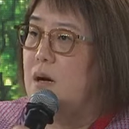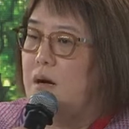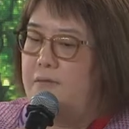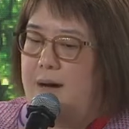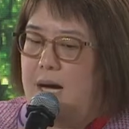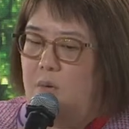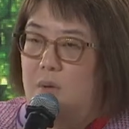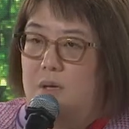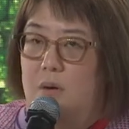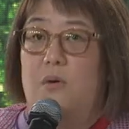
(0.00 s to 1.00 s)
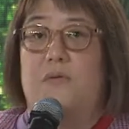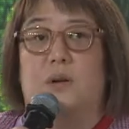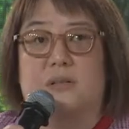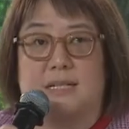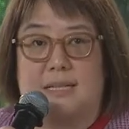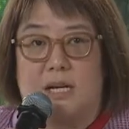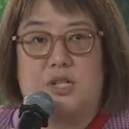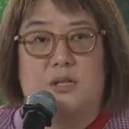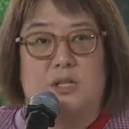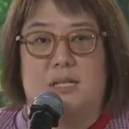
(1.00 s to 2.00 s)
of our overall
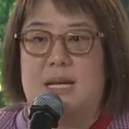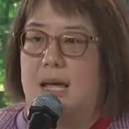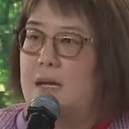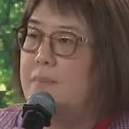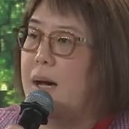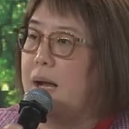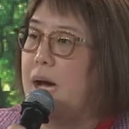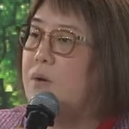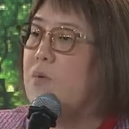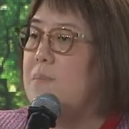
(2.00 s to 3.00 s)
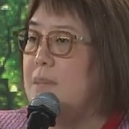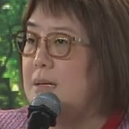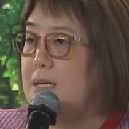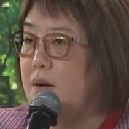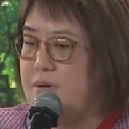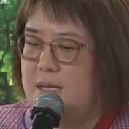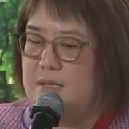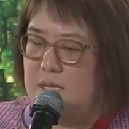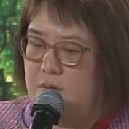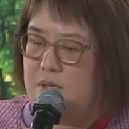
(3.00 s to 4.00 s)
discussion today about how do we meet our net
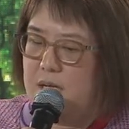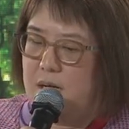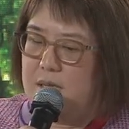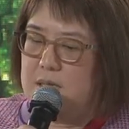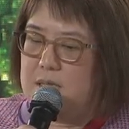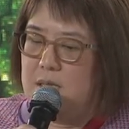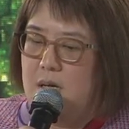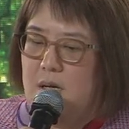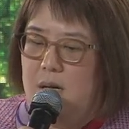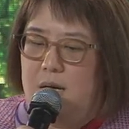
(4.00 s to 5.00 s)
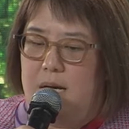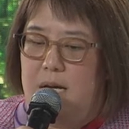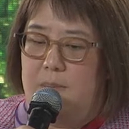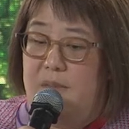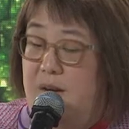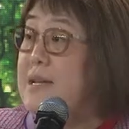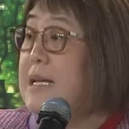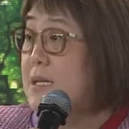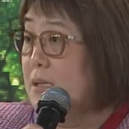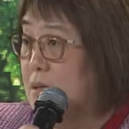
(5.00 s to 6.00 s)
zero targets. They're
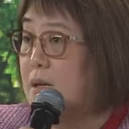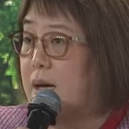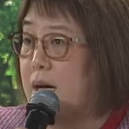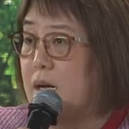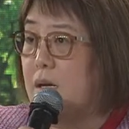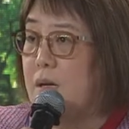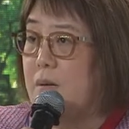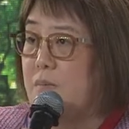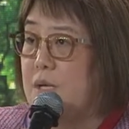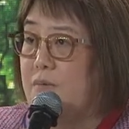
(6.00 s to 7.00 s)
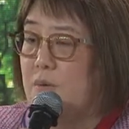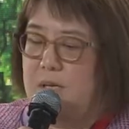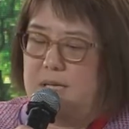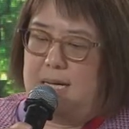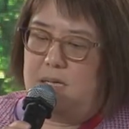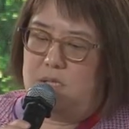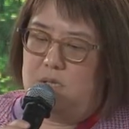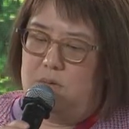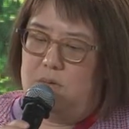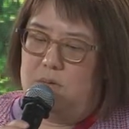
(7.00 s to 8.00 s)
needed if we want to get
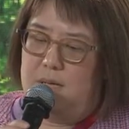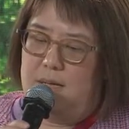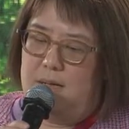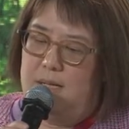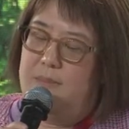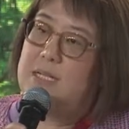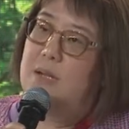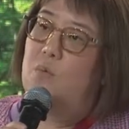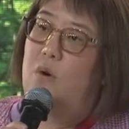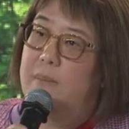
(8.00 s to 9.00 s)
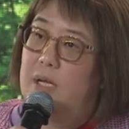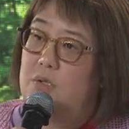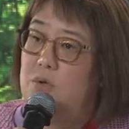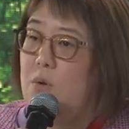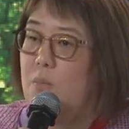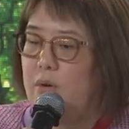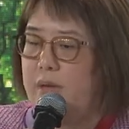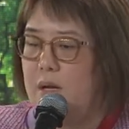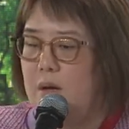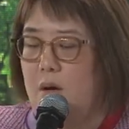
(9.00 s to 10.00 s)
to limiting warming to no more
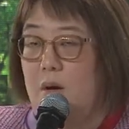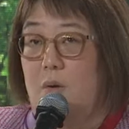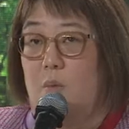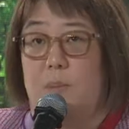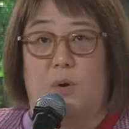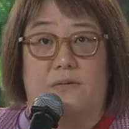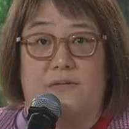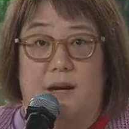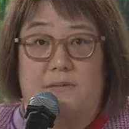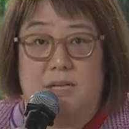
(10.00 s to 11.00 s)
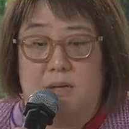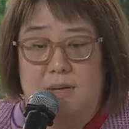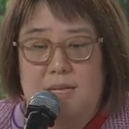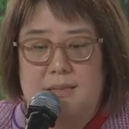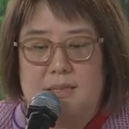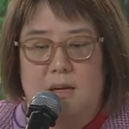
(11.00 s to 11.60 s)
than 1.5 degrees.